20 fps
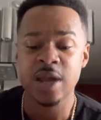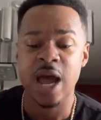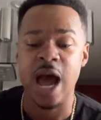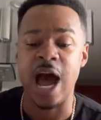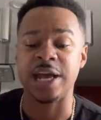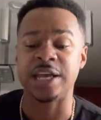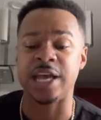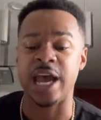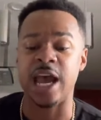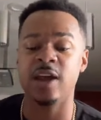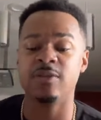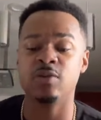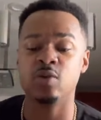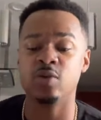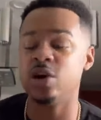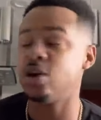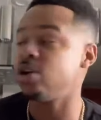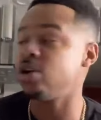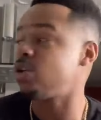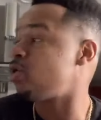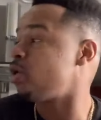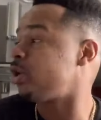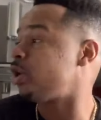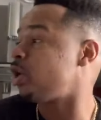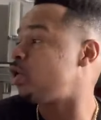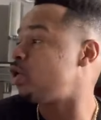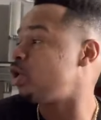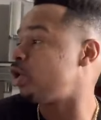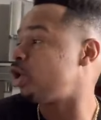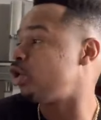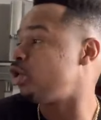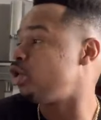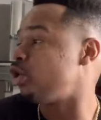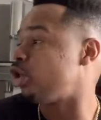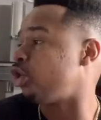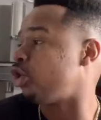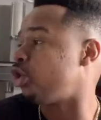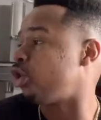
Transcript: I gave you good cooking, cooking, nookie,